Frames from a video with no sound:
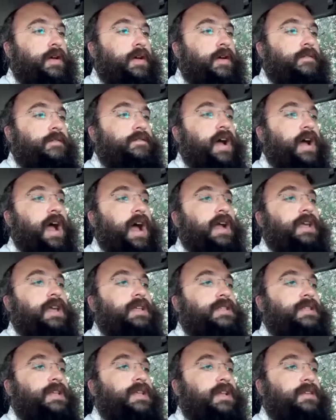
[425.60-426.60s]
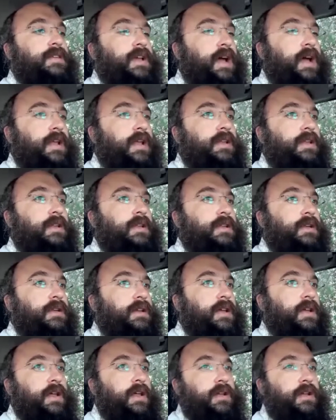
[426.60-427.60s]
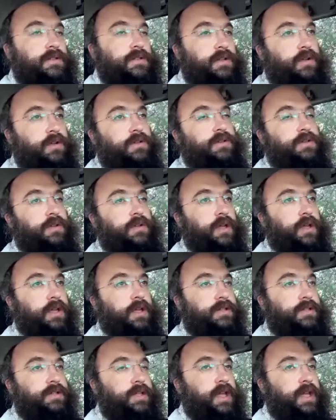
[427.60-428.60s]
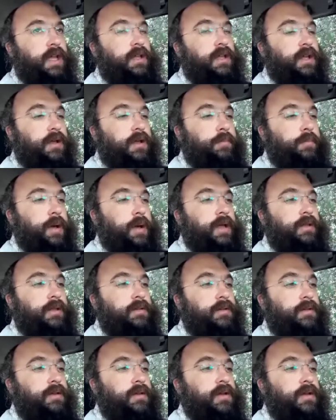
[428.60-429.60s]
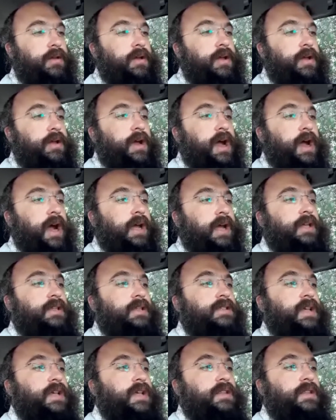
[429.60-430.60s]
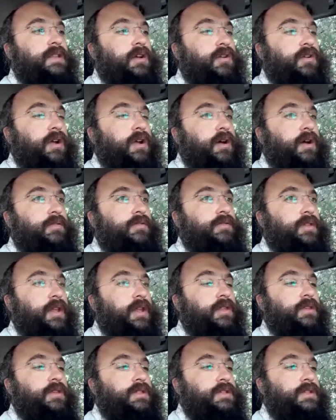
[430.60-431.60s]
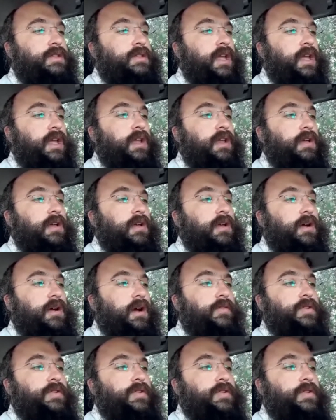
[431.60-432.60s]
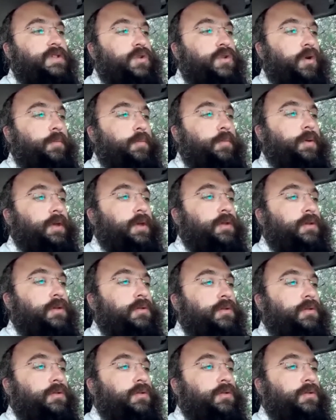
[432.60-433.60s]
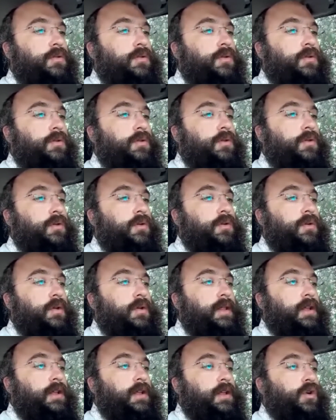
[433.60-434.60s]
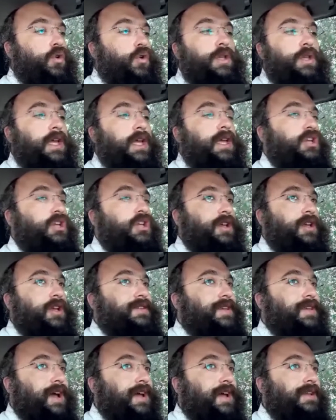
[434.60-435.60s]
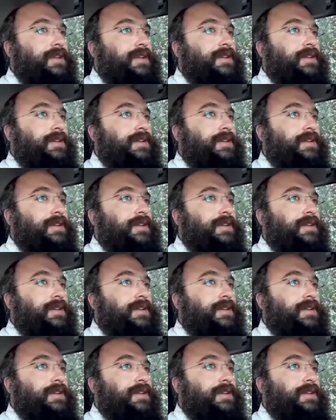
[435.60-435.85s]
Va'akitzatan, and it's also like a sting, like a bite. Akitzat Akrav, like the sting of a scorpion. Ulechishatan,